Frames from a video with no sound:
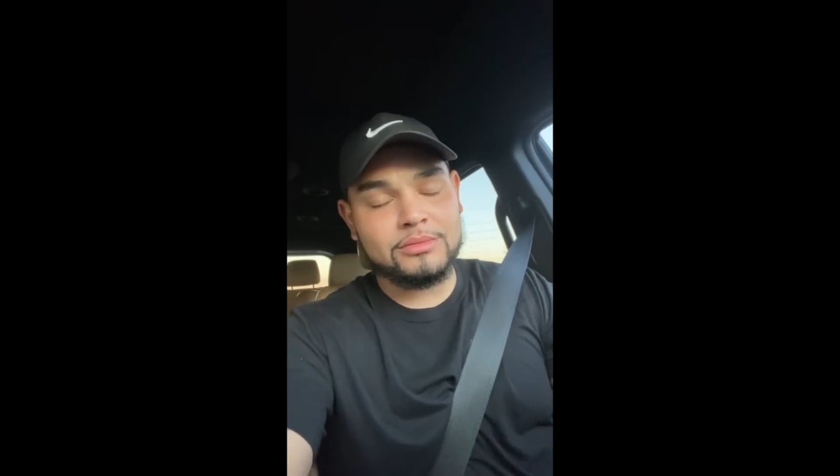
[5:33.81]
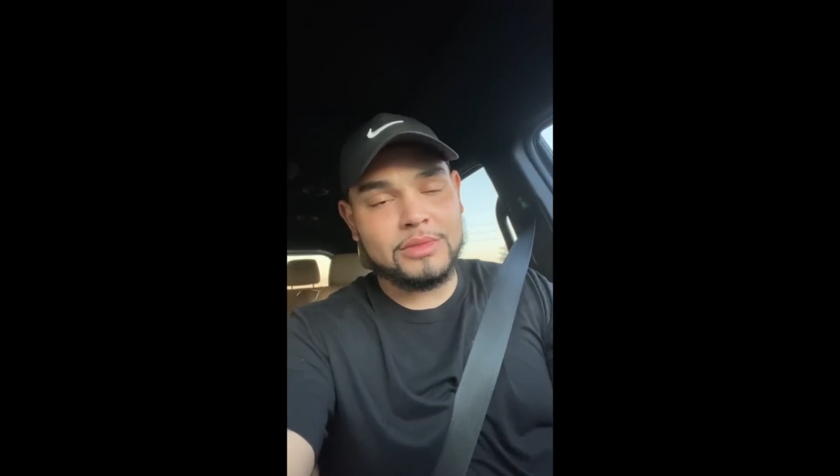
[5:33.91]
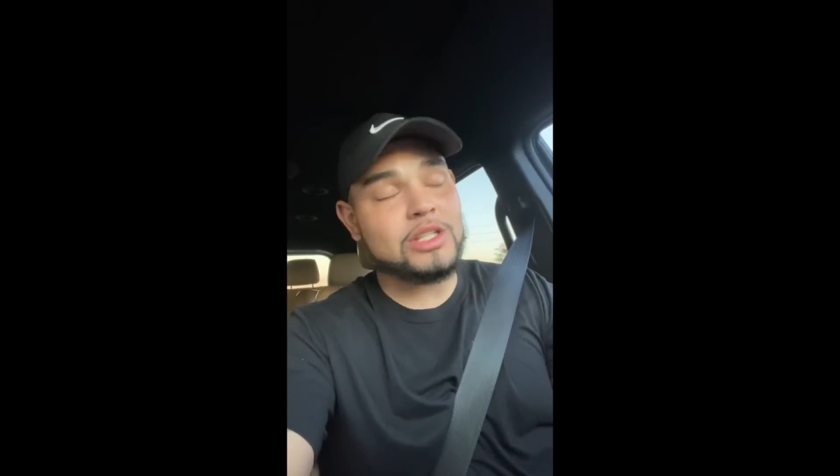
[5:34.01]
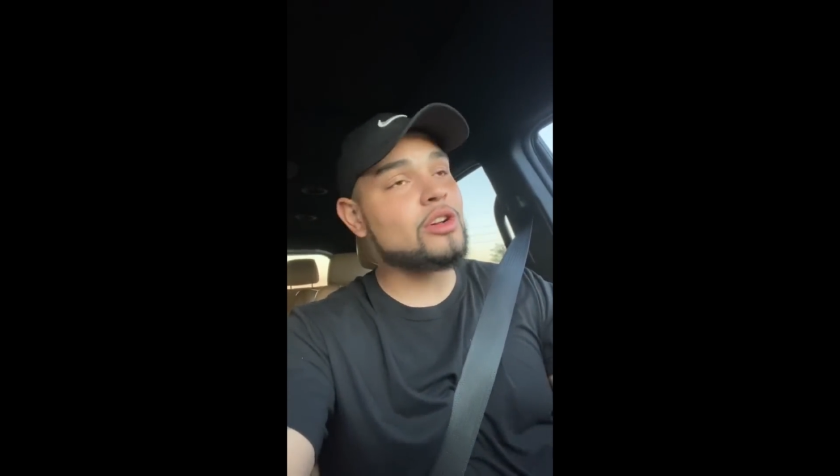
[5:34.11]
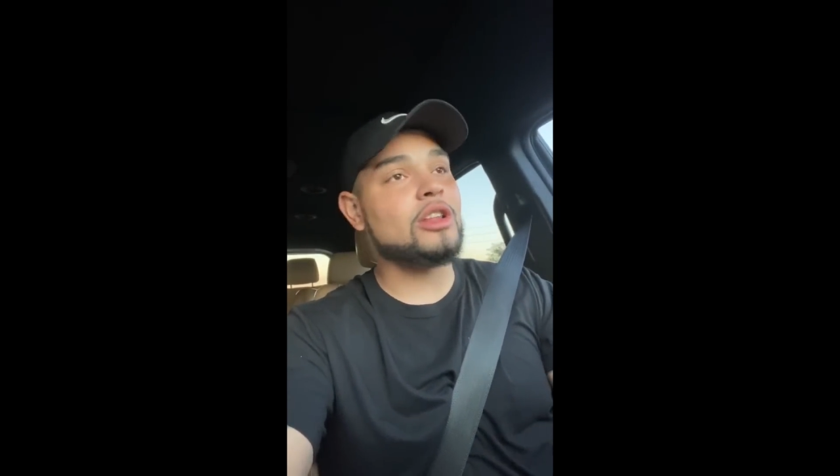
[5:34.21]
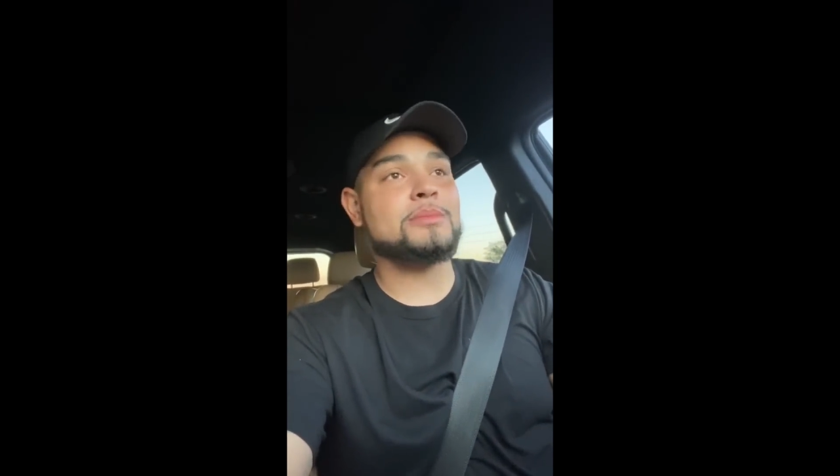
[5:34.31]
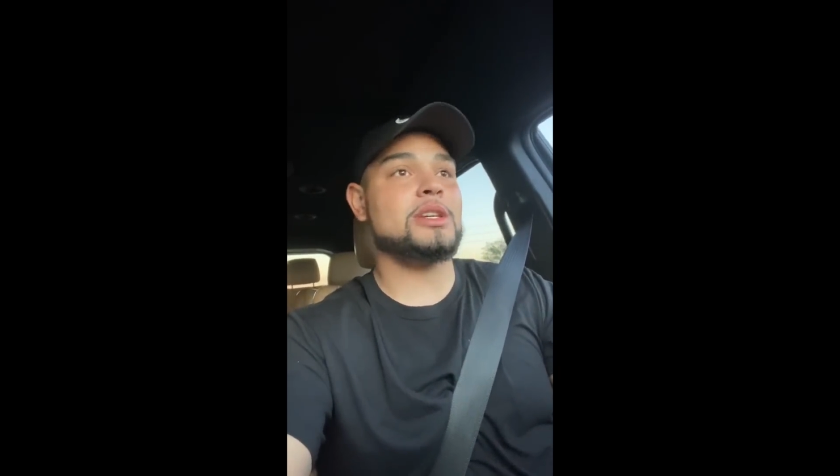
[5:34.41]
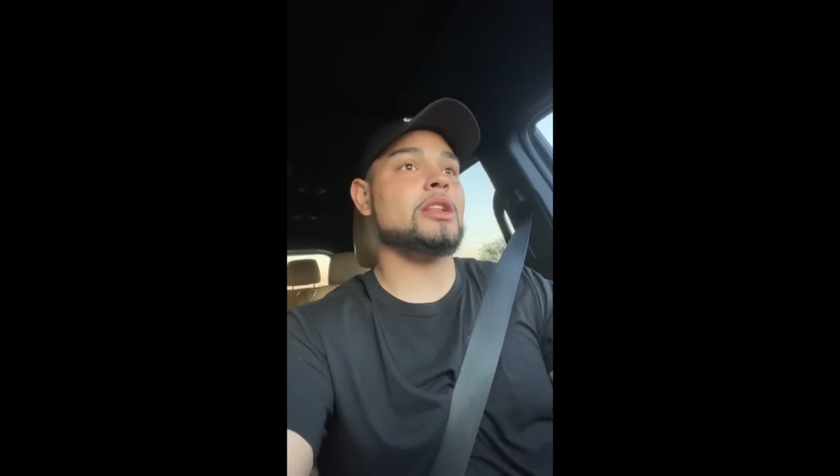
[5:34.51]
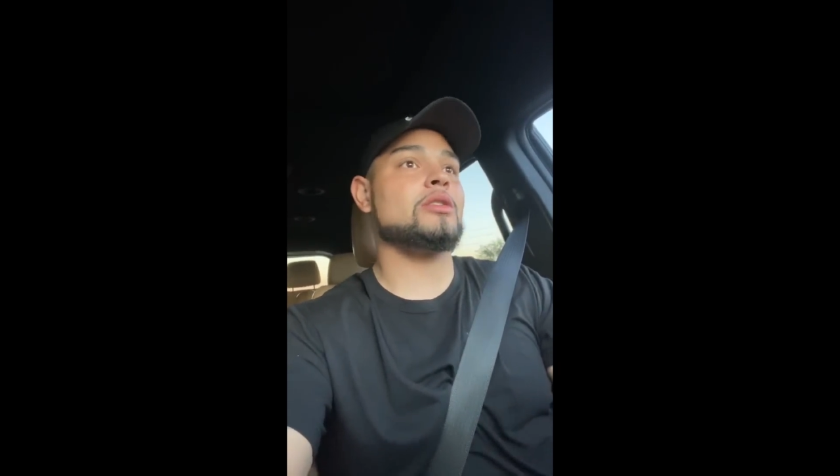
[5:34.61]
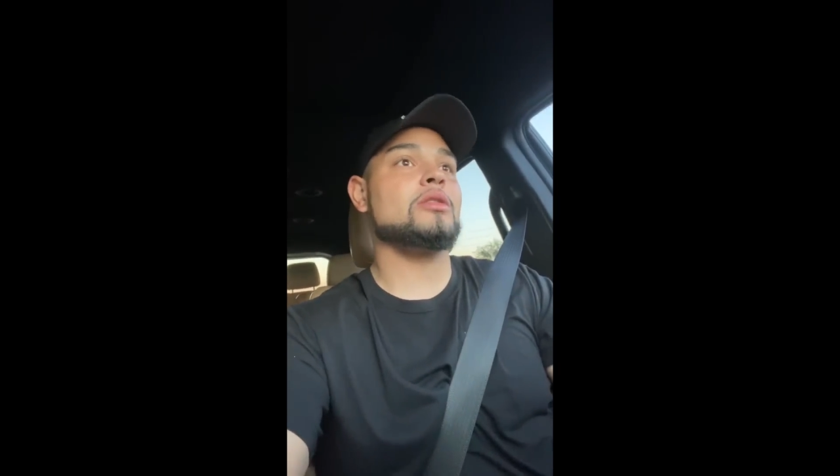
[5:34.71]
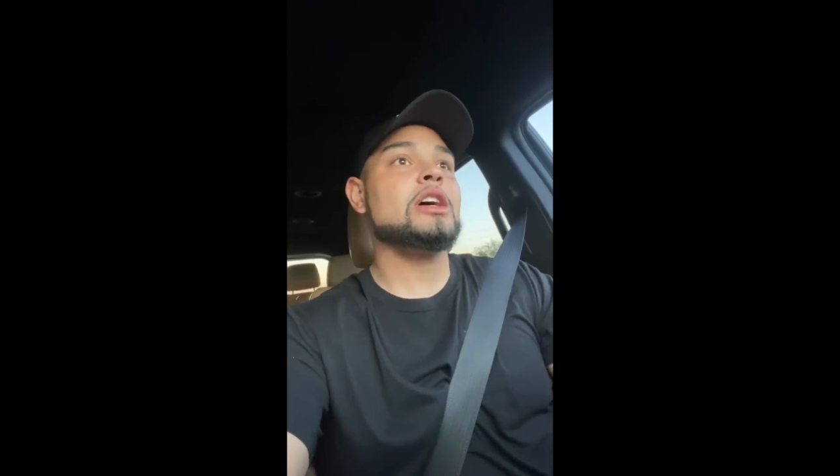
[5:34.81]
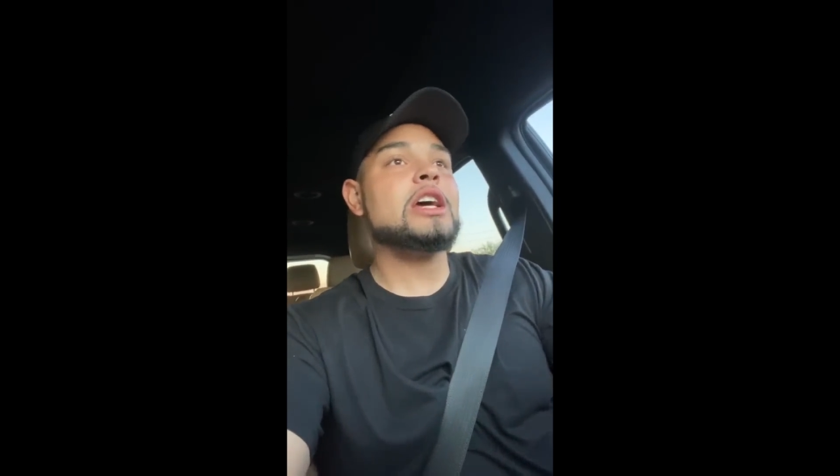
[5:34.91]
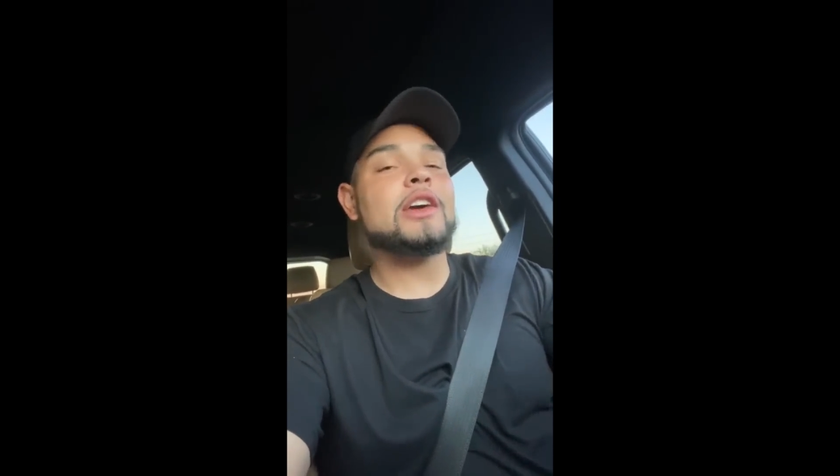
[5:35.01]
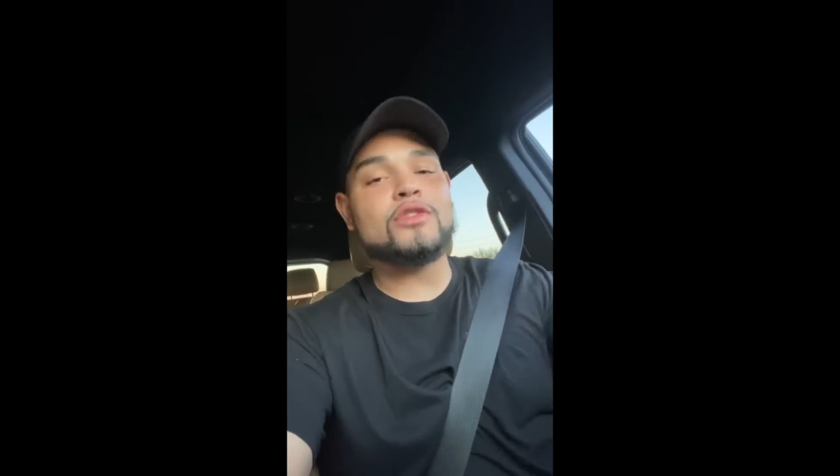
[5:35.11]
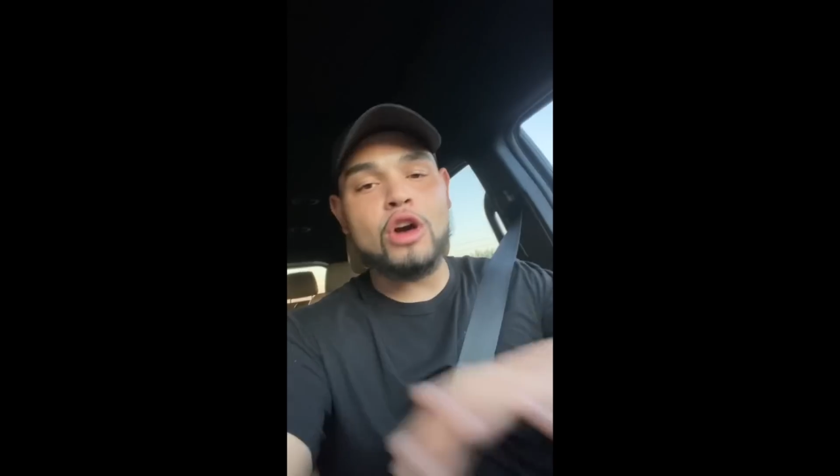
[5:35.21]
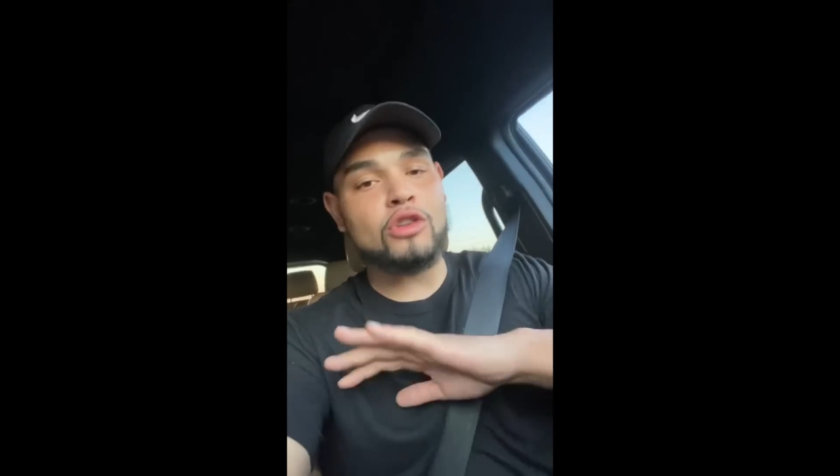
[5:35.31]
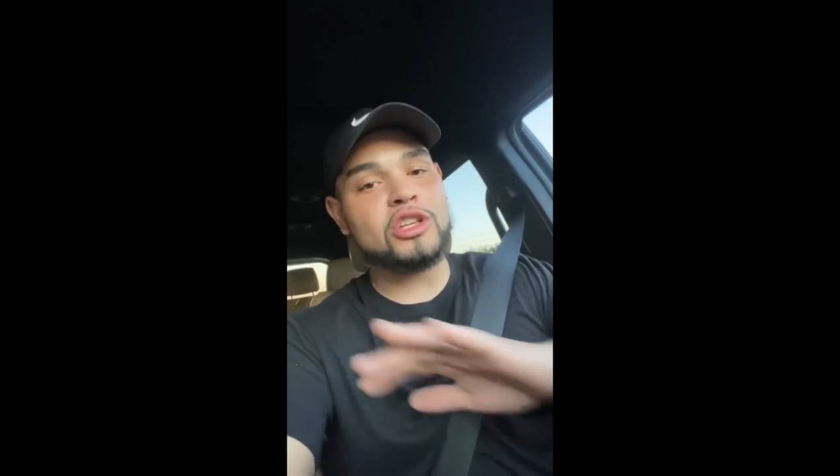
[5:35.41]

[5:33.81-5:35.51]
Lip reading: That's all I'm telling you. If you don't